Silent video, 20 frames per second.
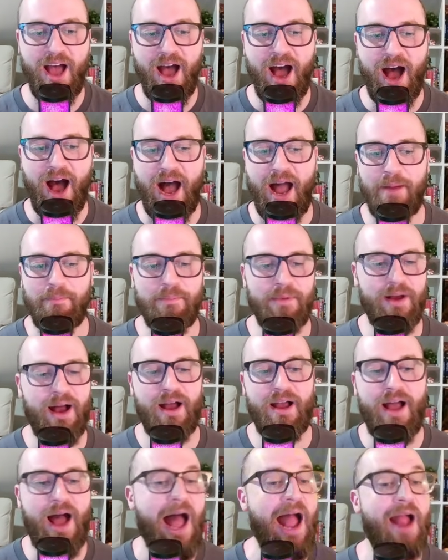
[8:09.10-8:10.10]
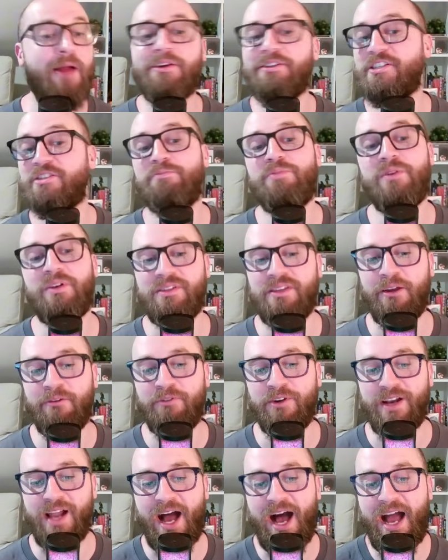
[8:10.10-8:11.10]
Iris is built
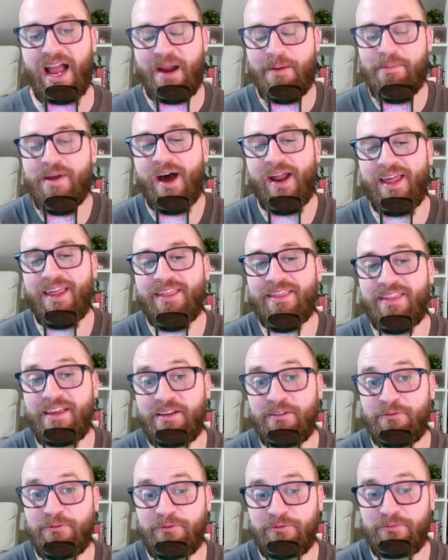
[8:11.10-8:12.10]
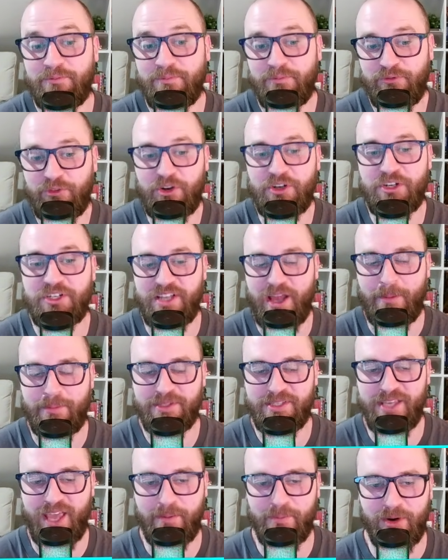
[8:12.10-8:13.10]
different. I am not a thing first
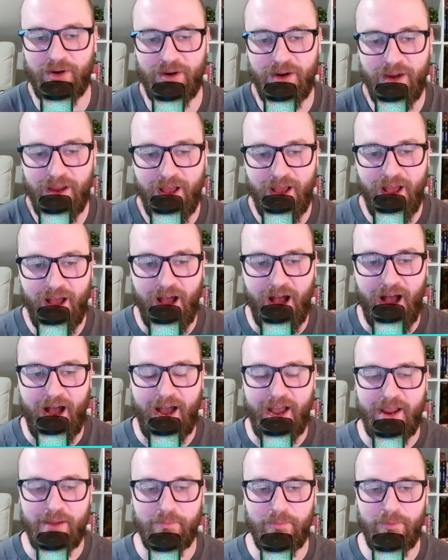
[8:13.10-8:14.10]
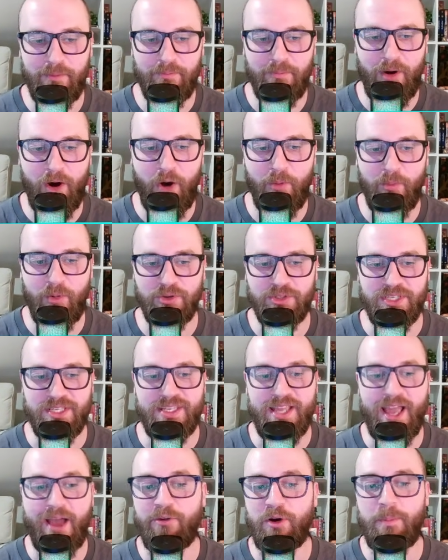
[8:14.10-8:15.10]
steps gamer. I'm almost
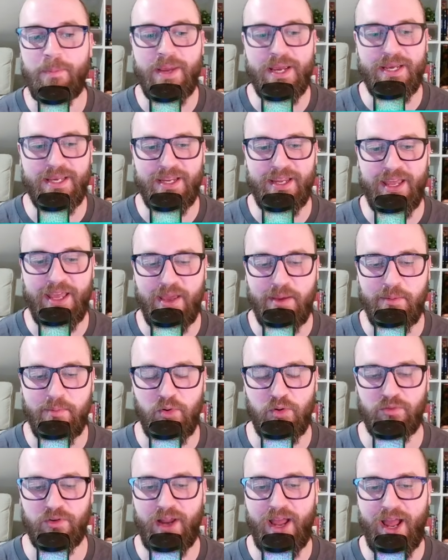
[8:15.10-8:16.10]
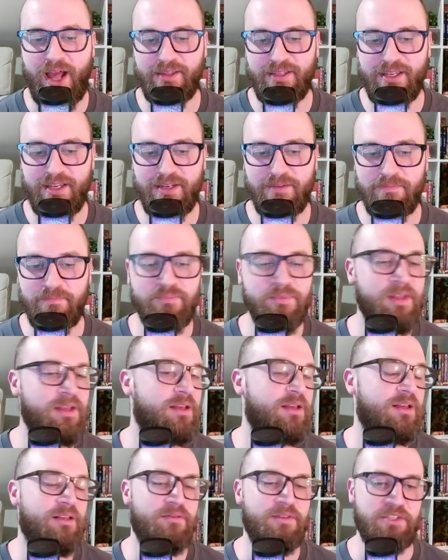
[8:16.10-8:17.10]
never picking him over Hellion.
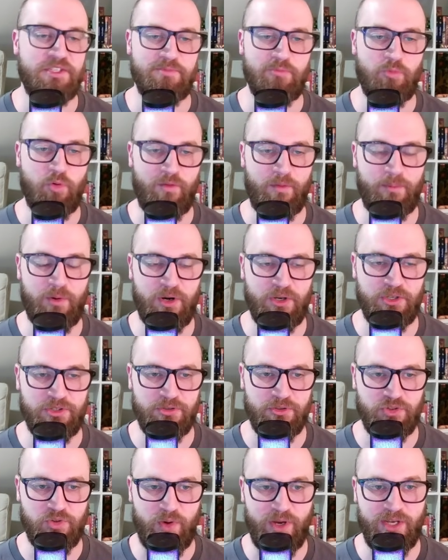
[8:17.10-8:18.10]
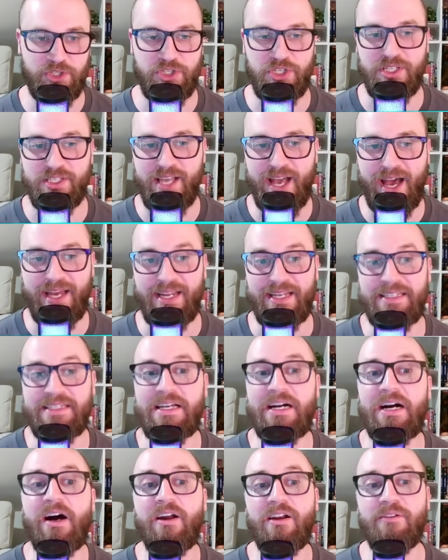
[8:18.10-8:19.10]
This is more of a personal choice. She's had a
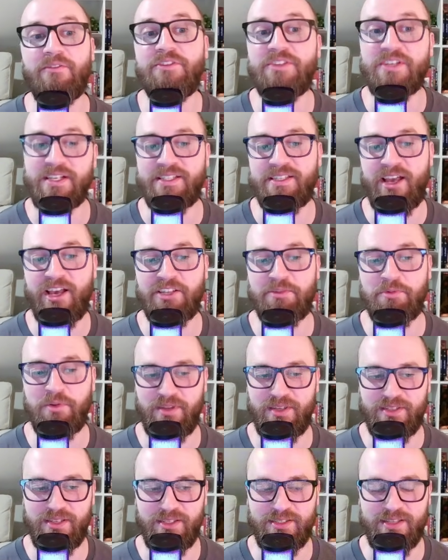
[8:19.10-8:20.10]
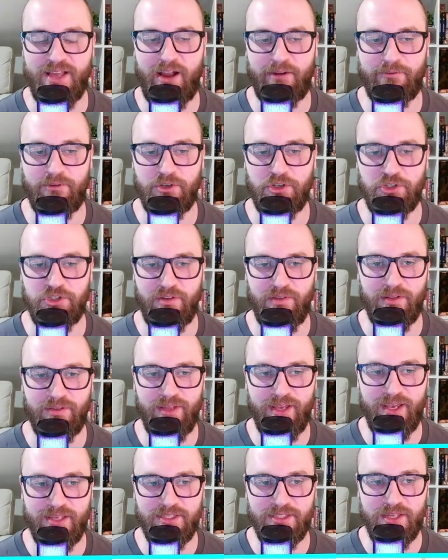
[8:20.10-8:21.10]
ton of success with this exact version of the
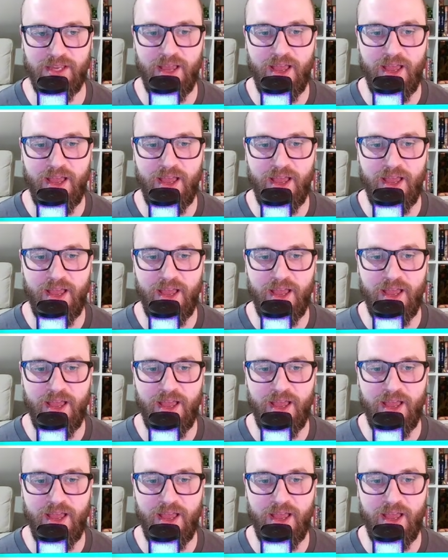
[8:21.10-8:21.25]
list,